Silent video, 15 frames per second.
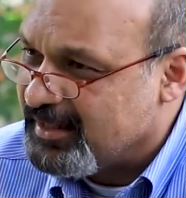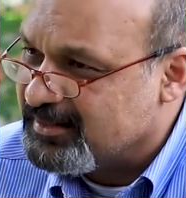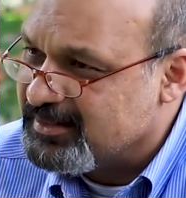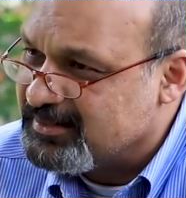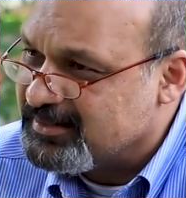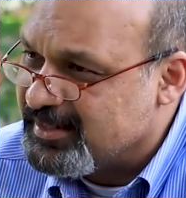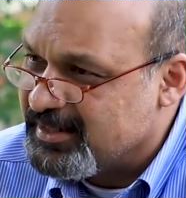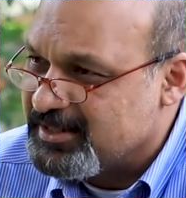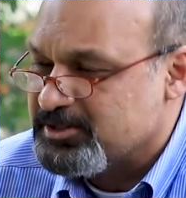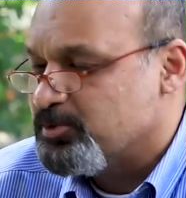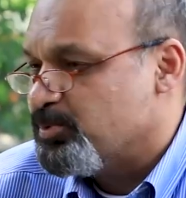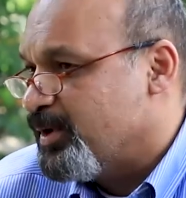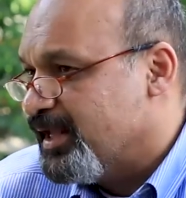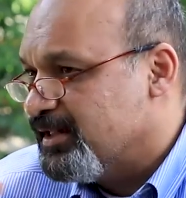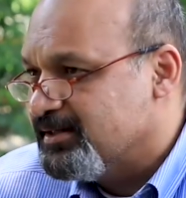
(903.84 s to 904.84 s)
other things,
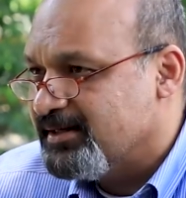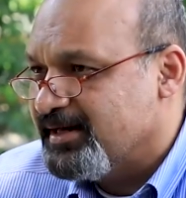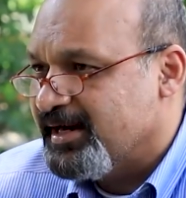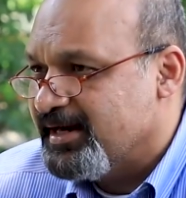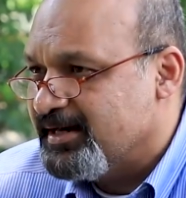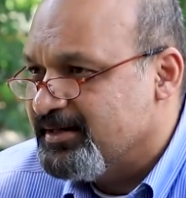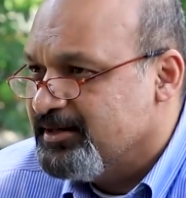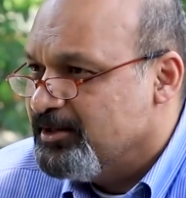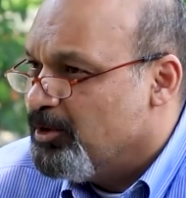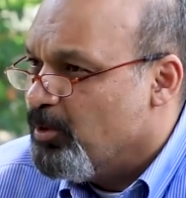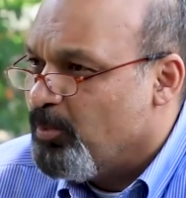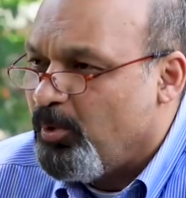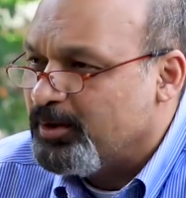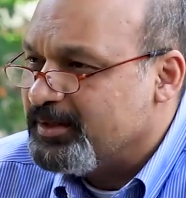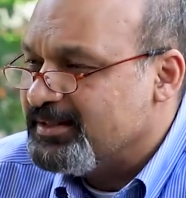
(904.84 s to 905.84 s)
well-read?
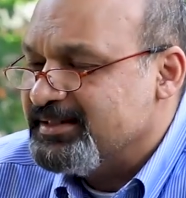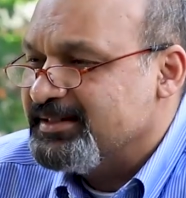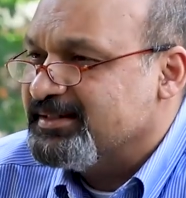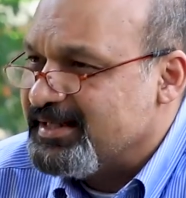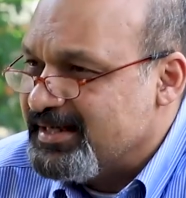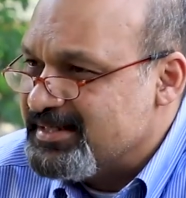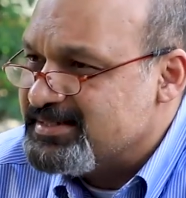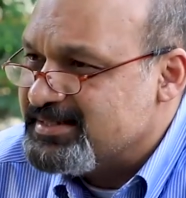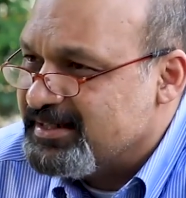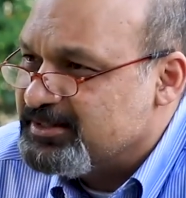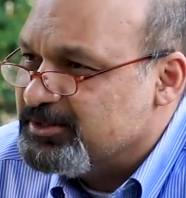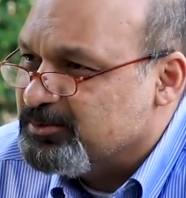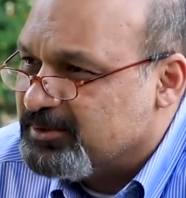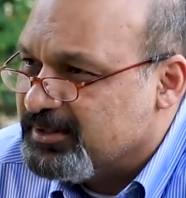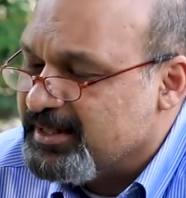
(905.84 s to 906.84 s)
What are the things that
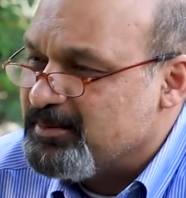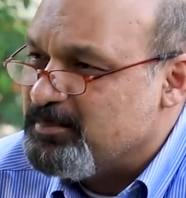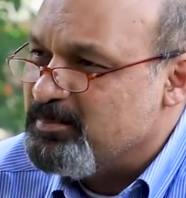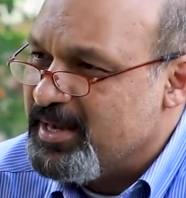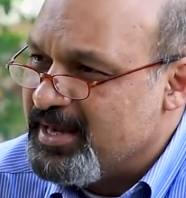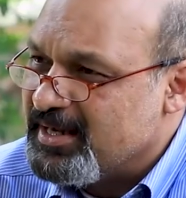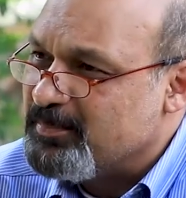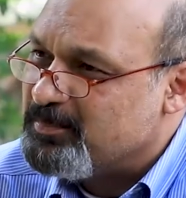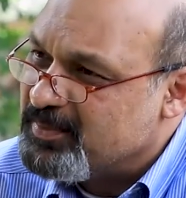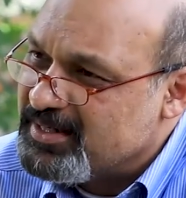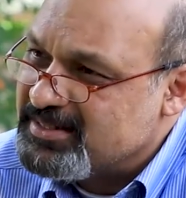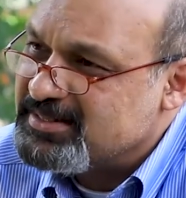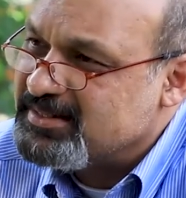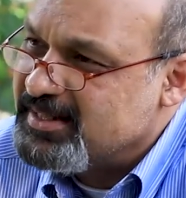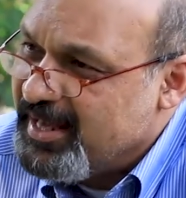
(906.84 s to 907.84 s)
you think make a
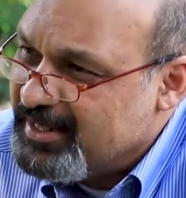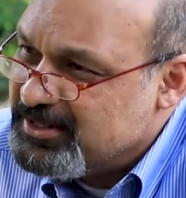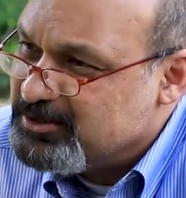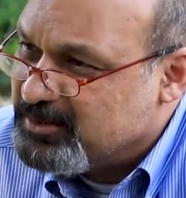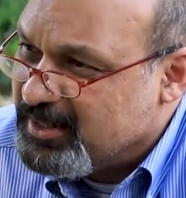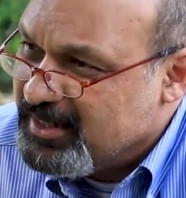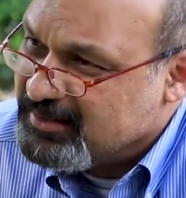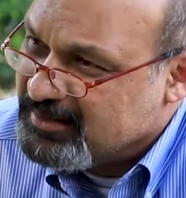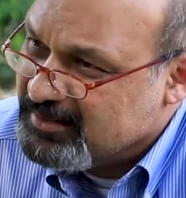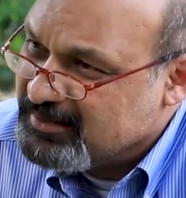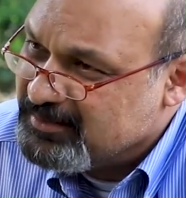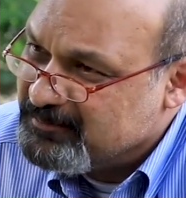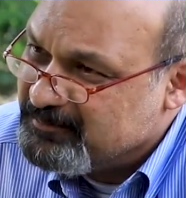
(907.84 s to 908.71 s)
person educated?